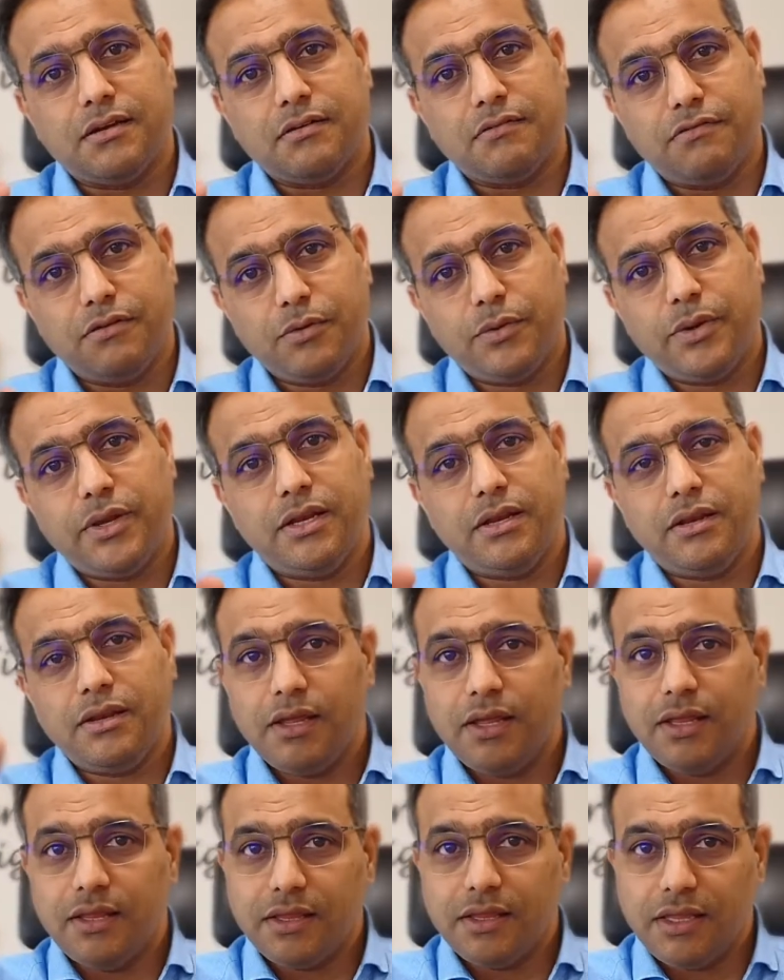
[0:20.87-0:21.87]
fluid
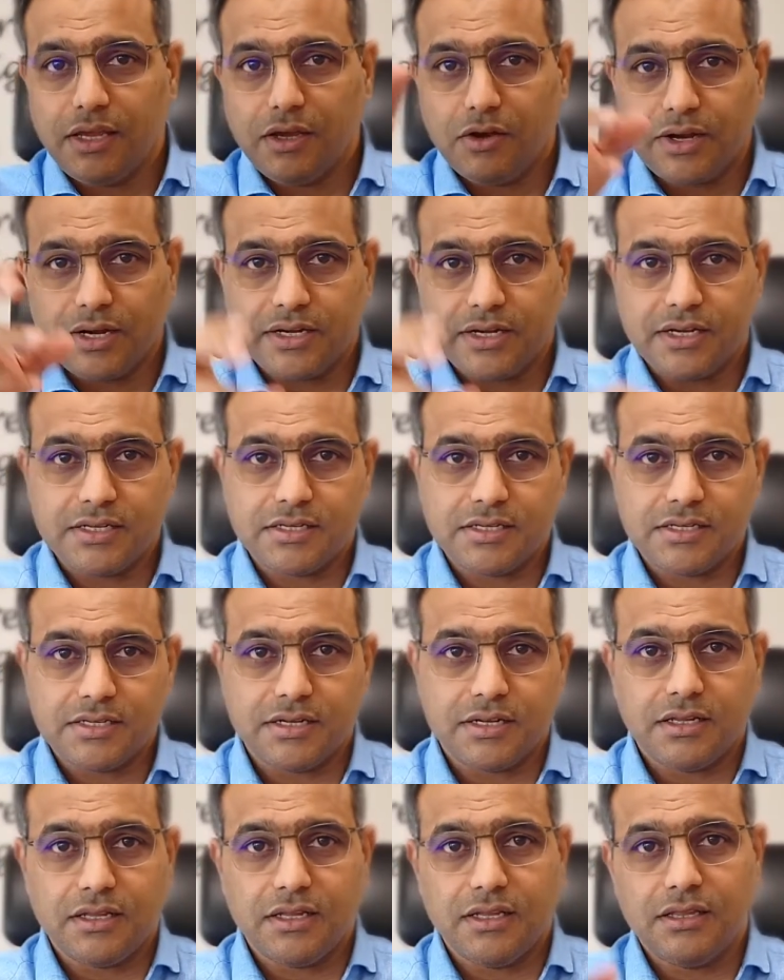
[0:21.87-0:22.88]
in the collecting
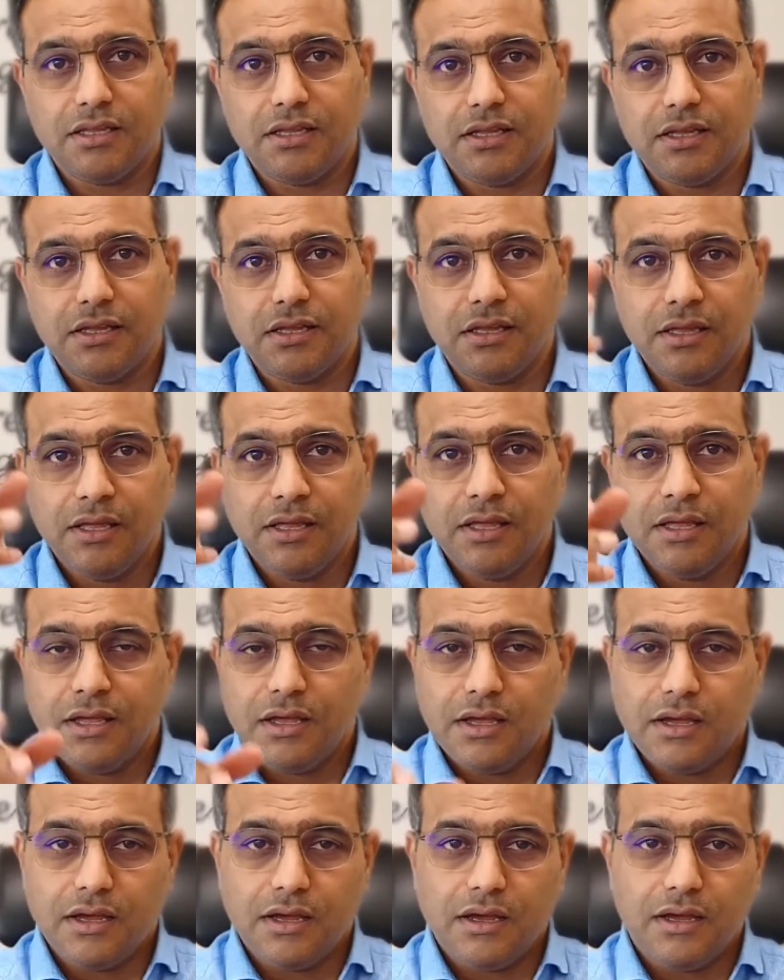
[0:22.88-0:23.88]
system, in the
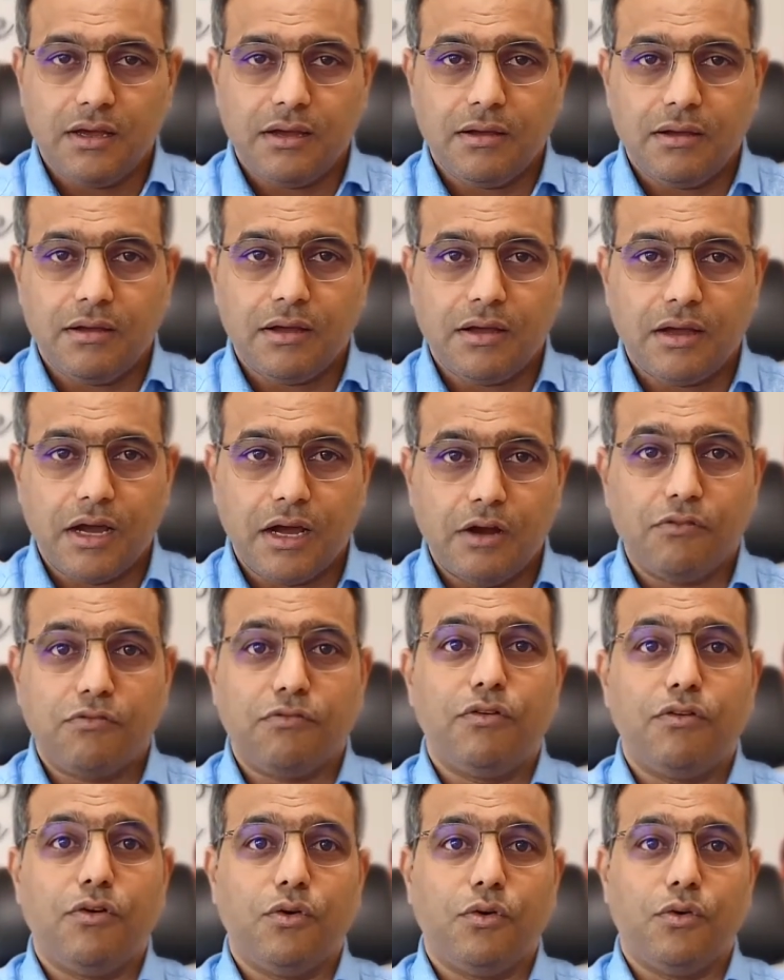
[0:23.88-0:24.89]

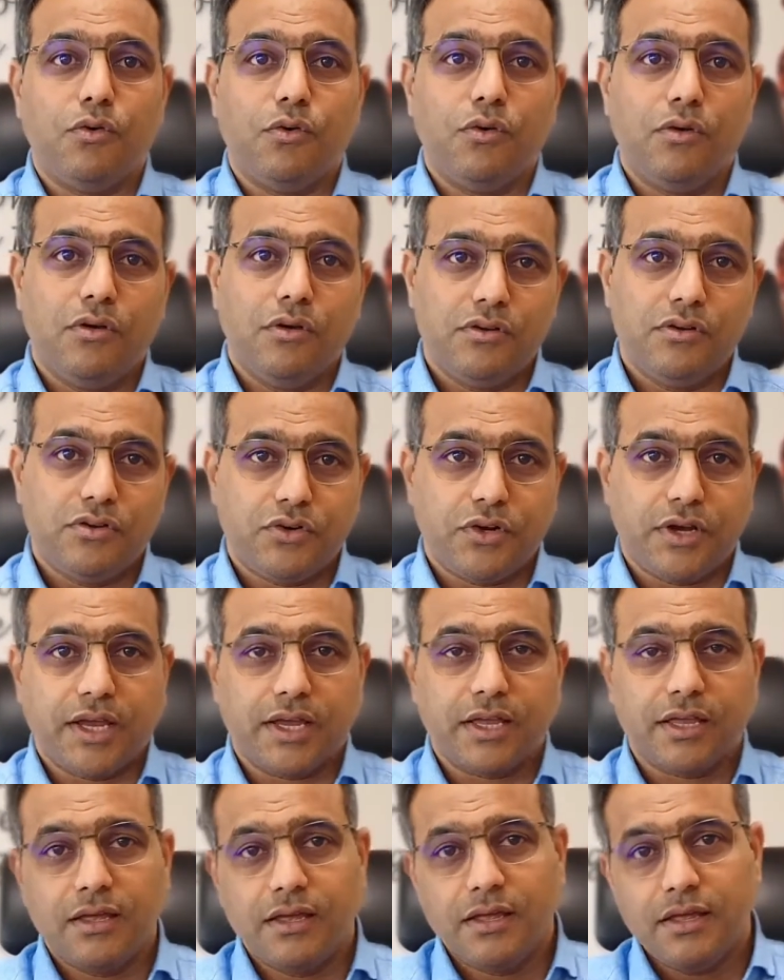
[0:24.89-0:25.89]
outflow
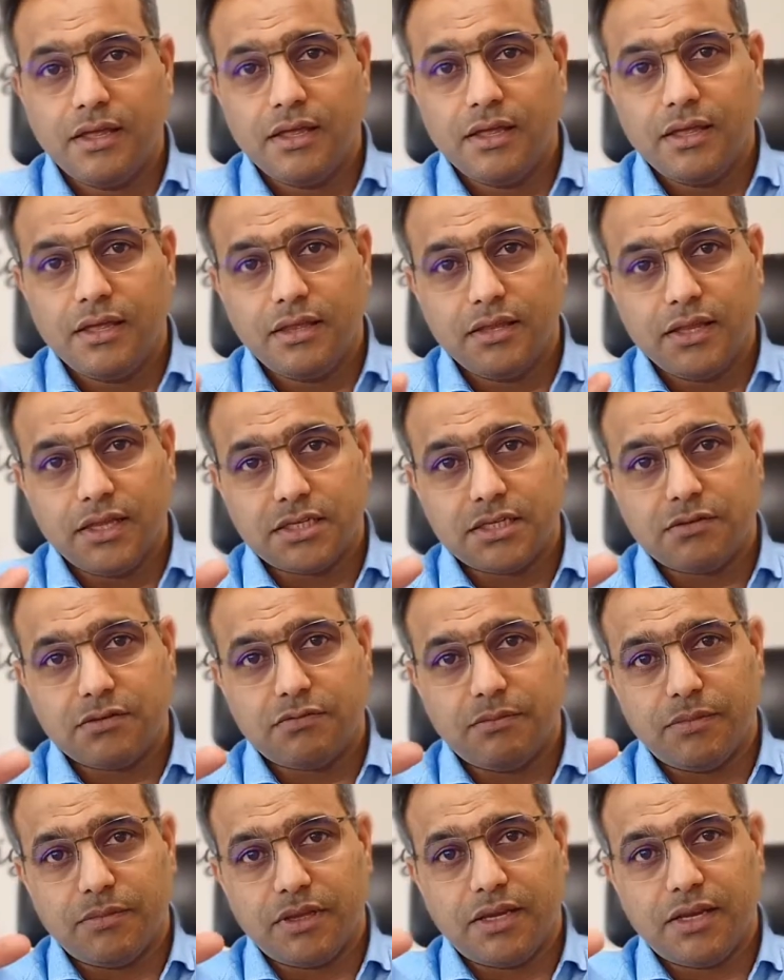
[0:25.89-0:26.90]
tract that's
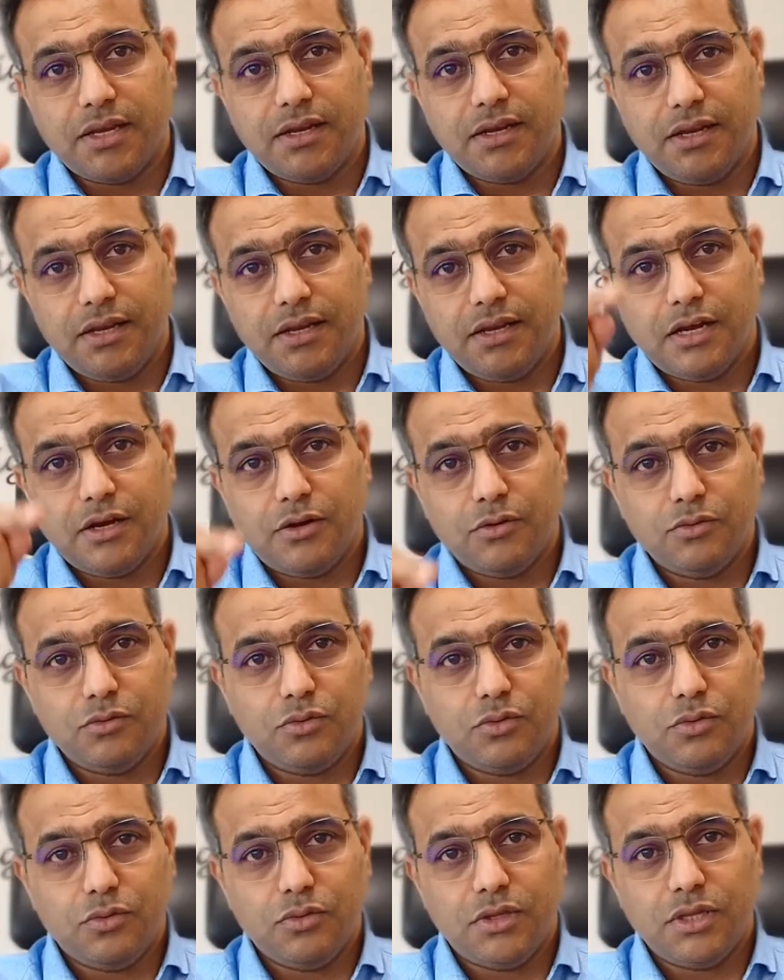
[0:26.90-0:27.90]
from the kidney down
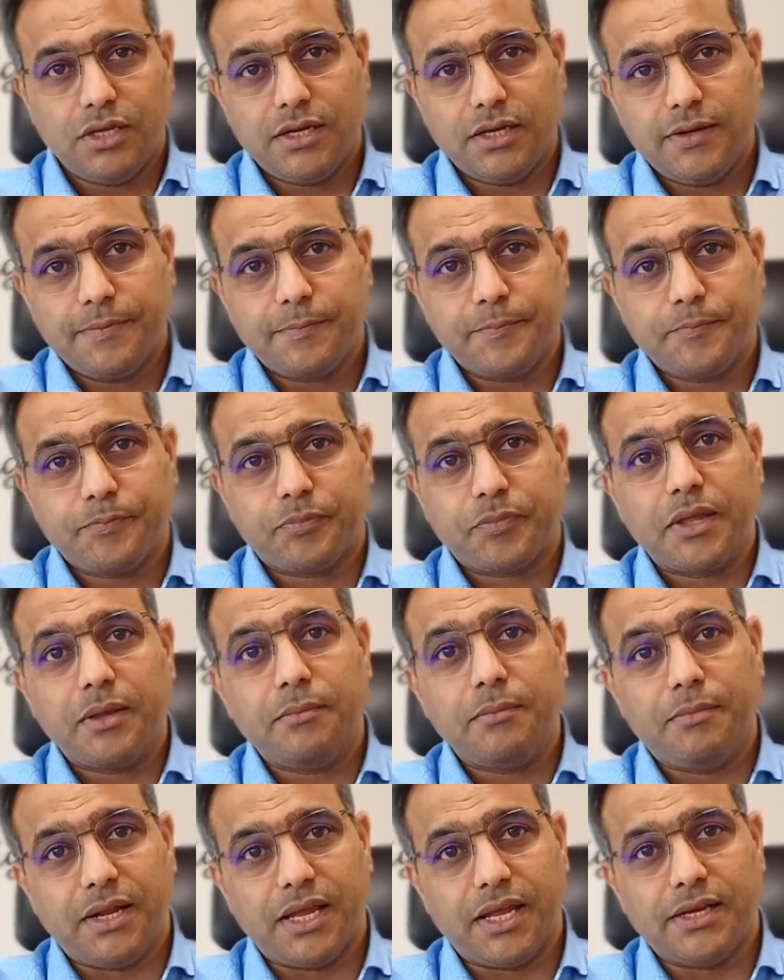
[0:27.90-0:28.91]
to the
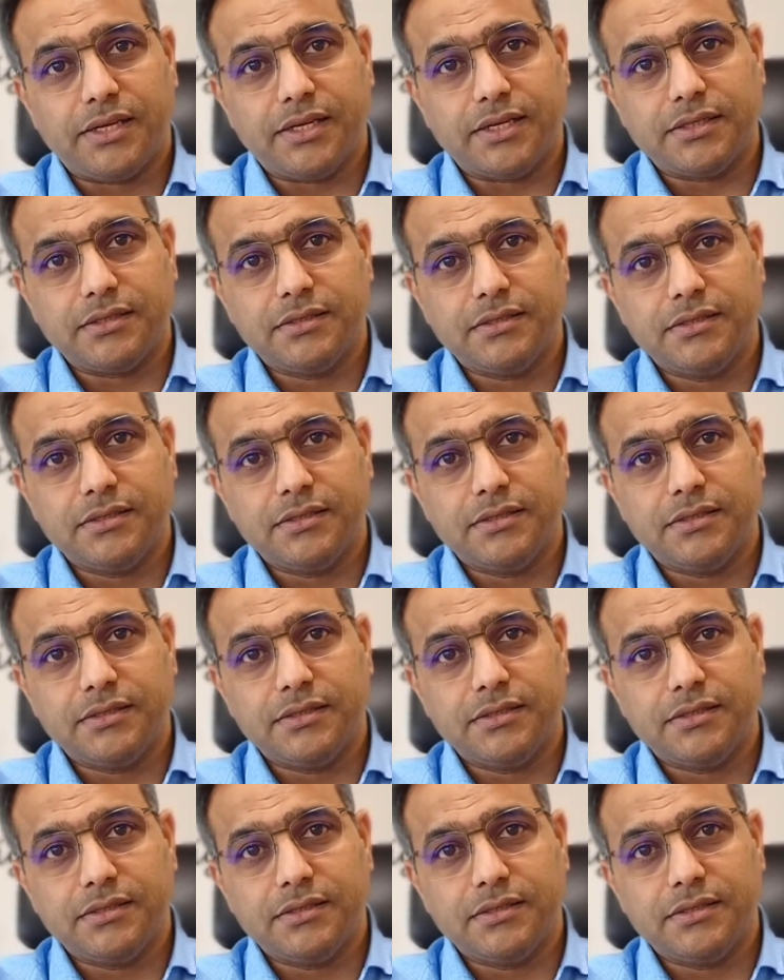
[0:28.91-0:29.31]
bladder.